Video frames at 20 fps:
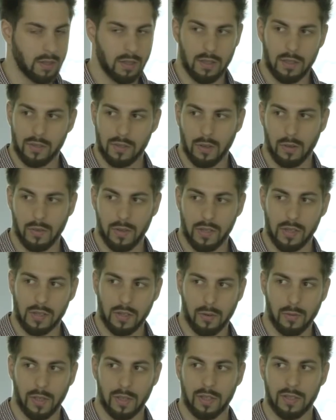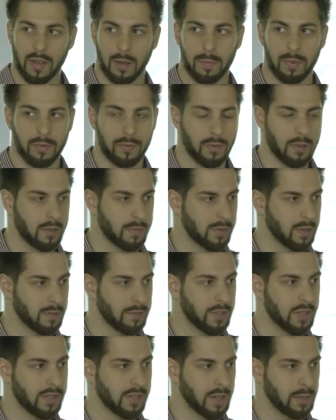So this is a great example for observer
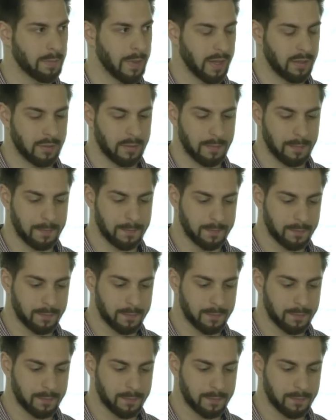design pattern.